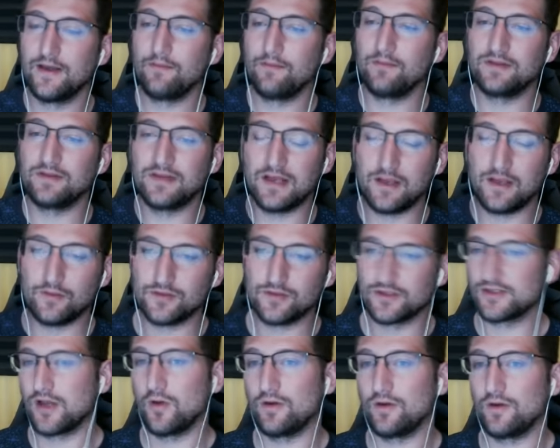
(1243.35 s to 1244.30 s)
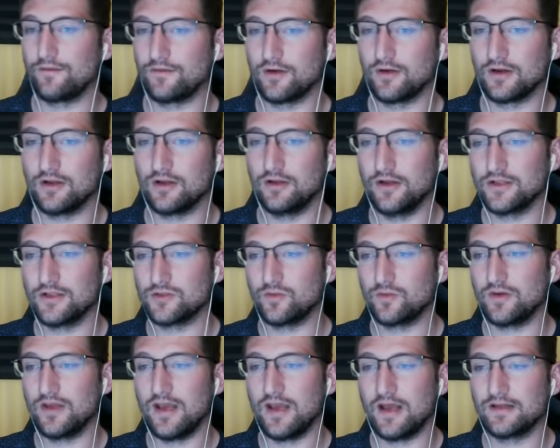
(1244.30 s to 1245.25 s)
but then he would just go in for a clinch
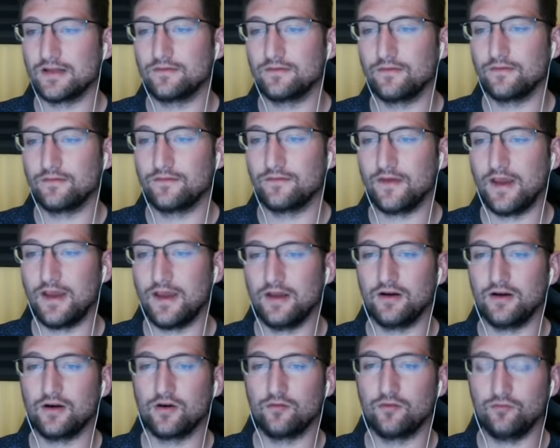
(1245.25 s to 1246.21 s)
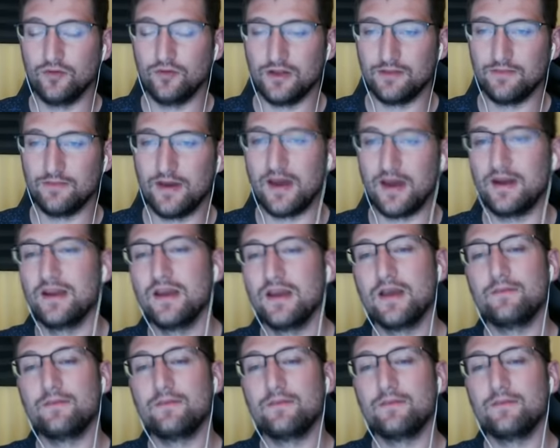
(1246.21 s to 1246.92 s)
when he had Fahea hurt really bad.